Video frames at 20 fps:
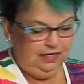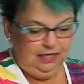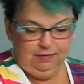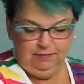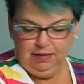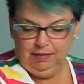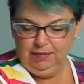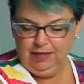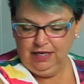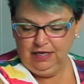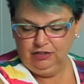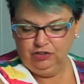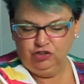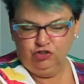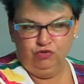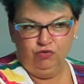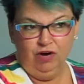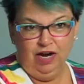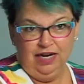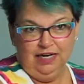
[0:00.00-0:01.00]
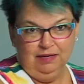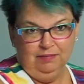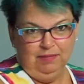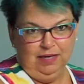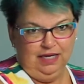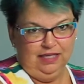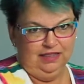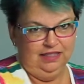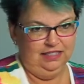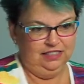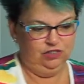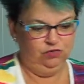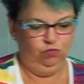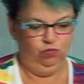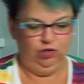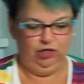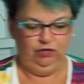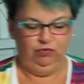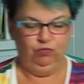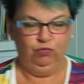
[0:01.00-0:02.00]
maybe I'll try to make this
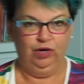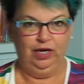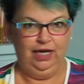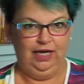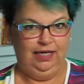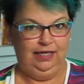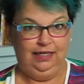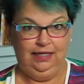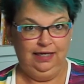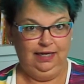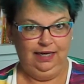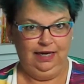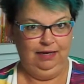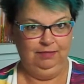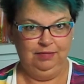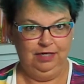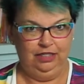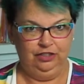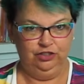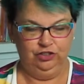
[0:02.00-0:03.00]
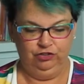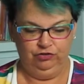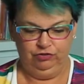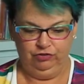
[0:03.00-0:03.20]
one red. I'm not sure